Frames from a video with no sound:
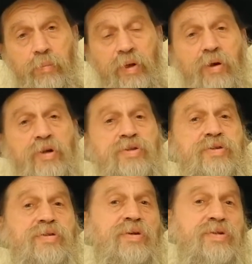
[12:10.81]

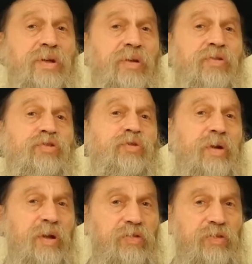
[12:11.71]
because since
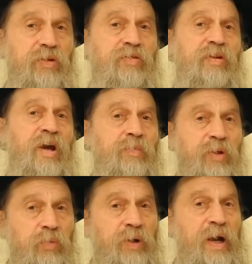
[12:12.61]
Sukkot is a time
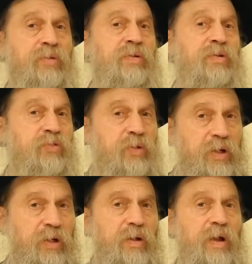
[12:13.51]
that we're out in the
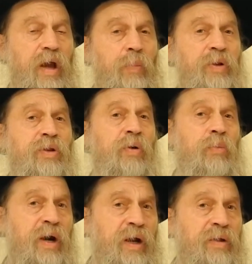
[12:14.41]
Sukkah, and we
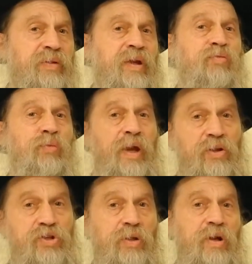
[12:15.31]
don't want that
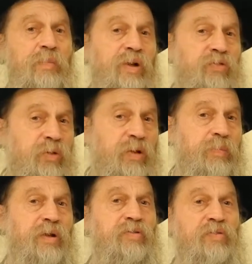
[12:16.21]
rain should come in the Sukkah
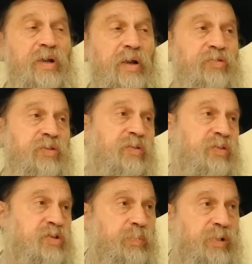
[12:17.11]
because it's not considered
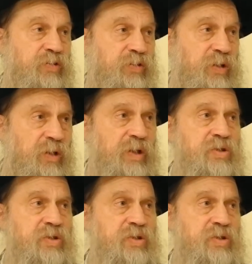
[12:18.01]
such a blessing,